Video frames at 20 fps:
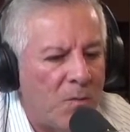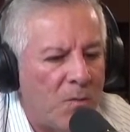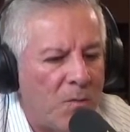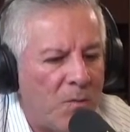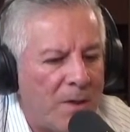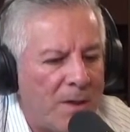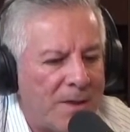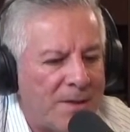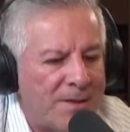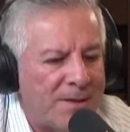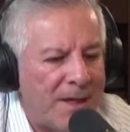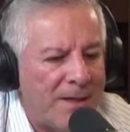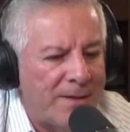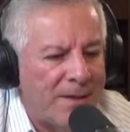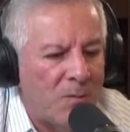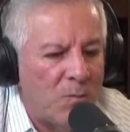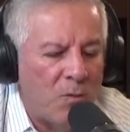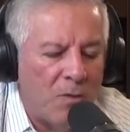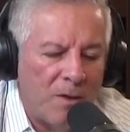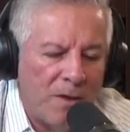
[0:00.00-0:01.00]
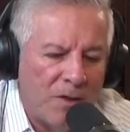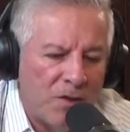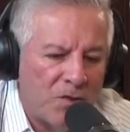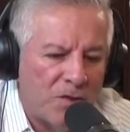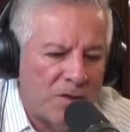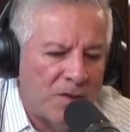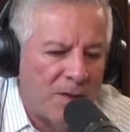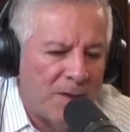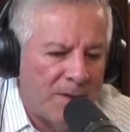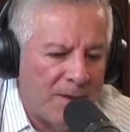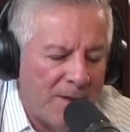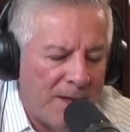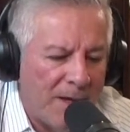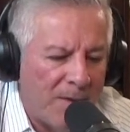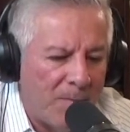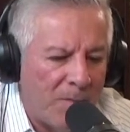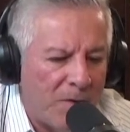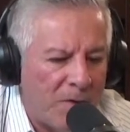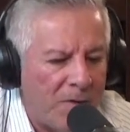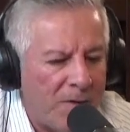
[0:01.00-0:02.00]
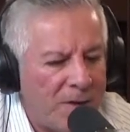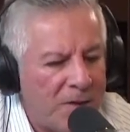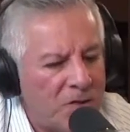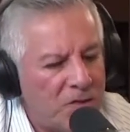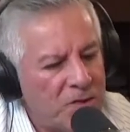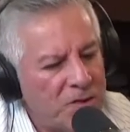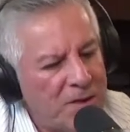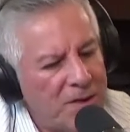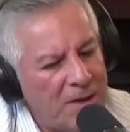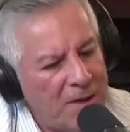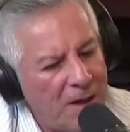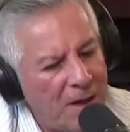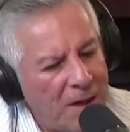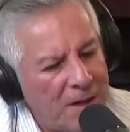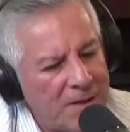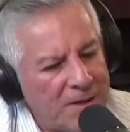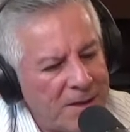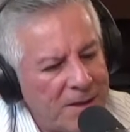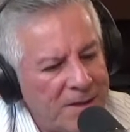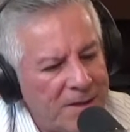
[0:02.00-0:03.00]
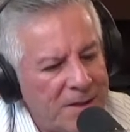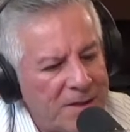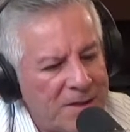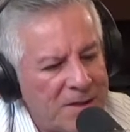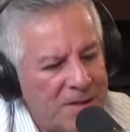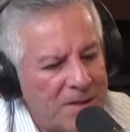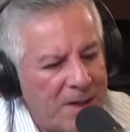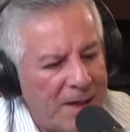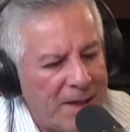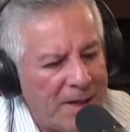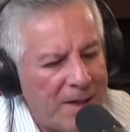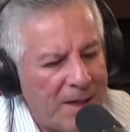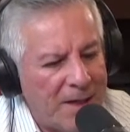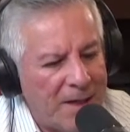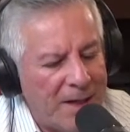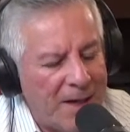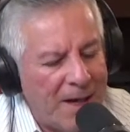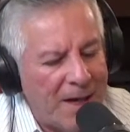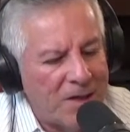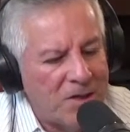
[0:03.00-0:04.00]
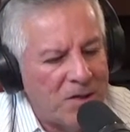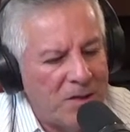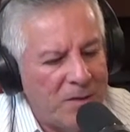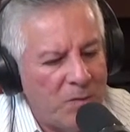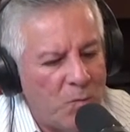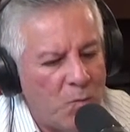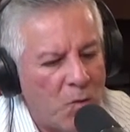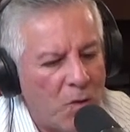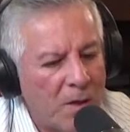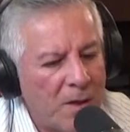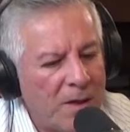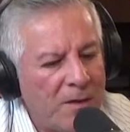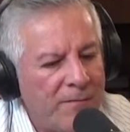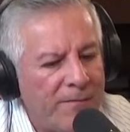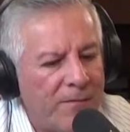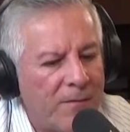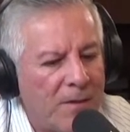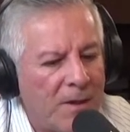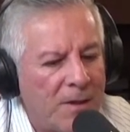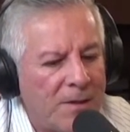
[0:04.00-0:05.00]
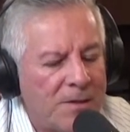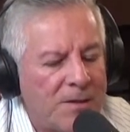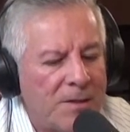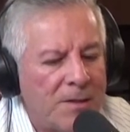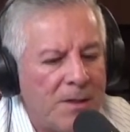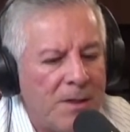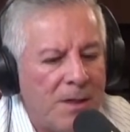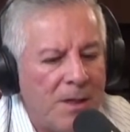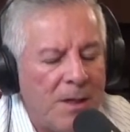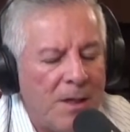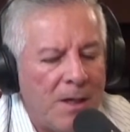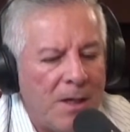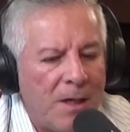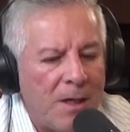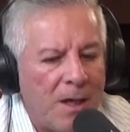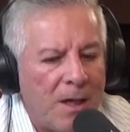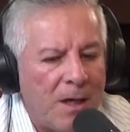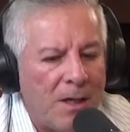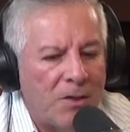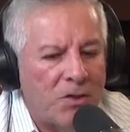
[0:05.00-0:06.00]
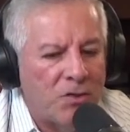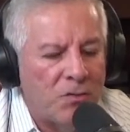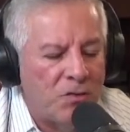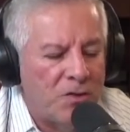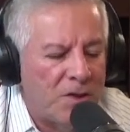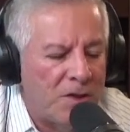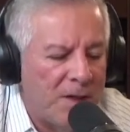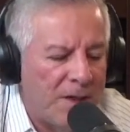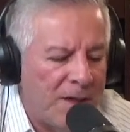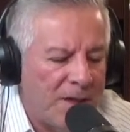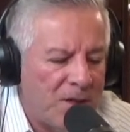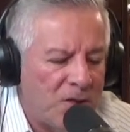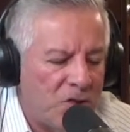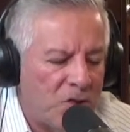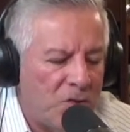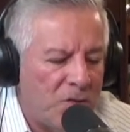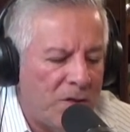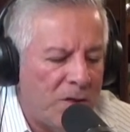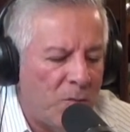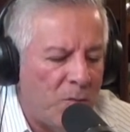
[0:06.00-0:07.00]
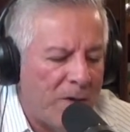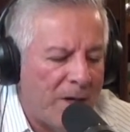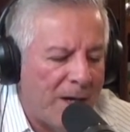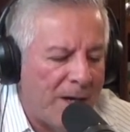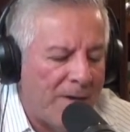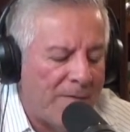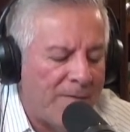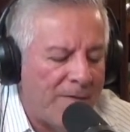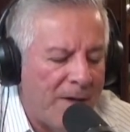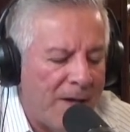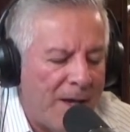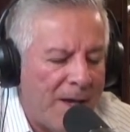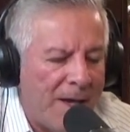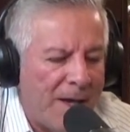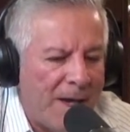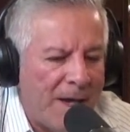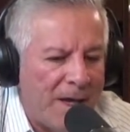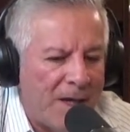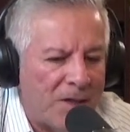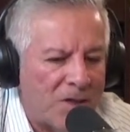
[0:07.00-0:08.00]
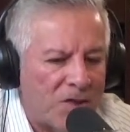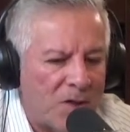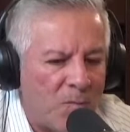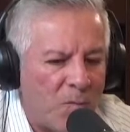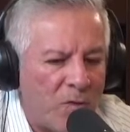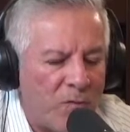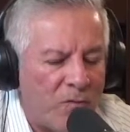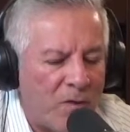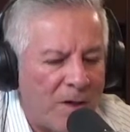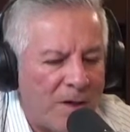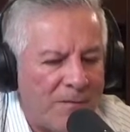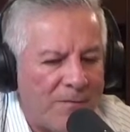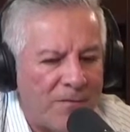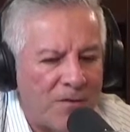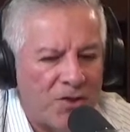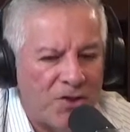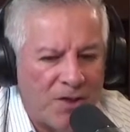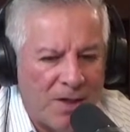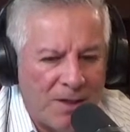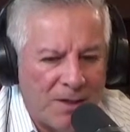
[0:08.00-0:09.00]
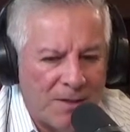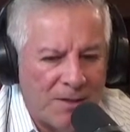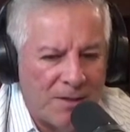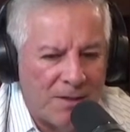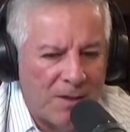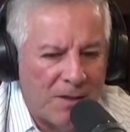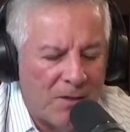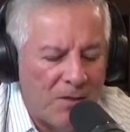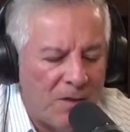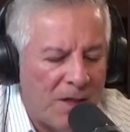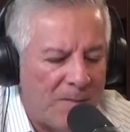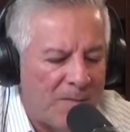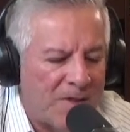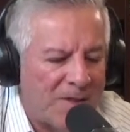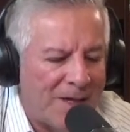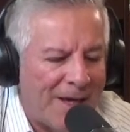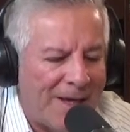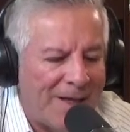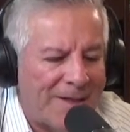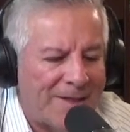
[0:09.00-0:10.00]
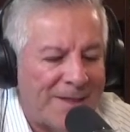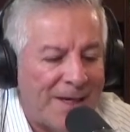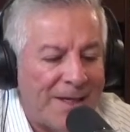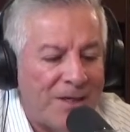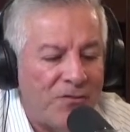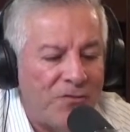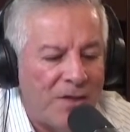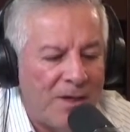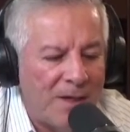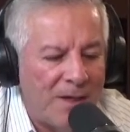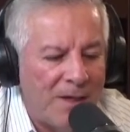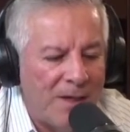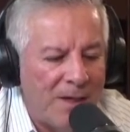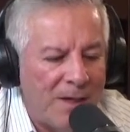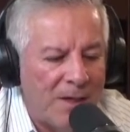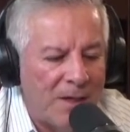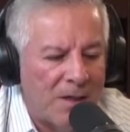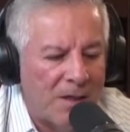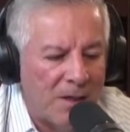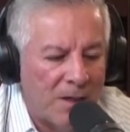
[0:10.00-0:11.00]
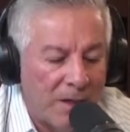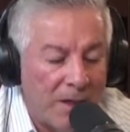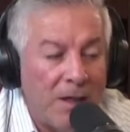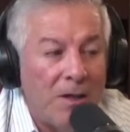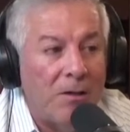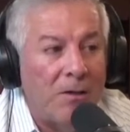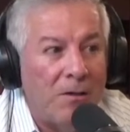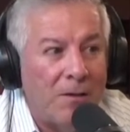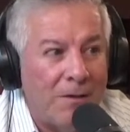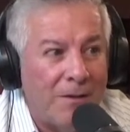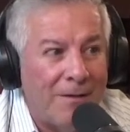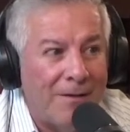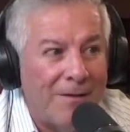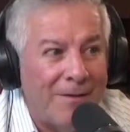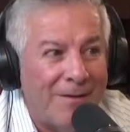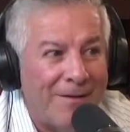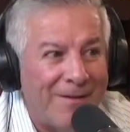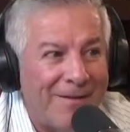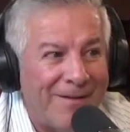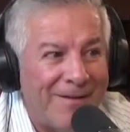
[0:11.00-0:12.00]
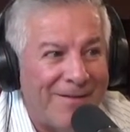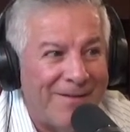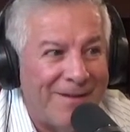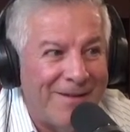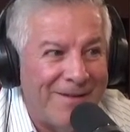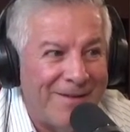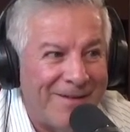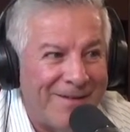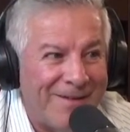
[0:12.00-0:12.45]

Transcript: It's not that we're interested in them. They're interested in us and actually working for us. So today in the studio we have someone running for Senate. Her name is Alexandria Khalil. Khalil.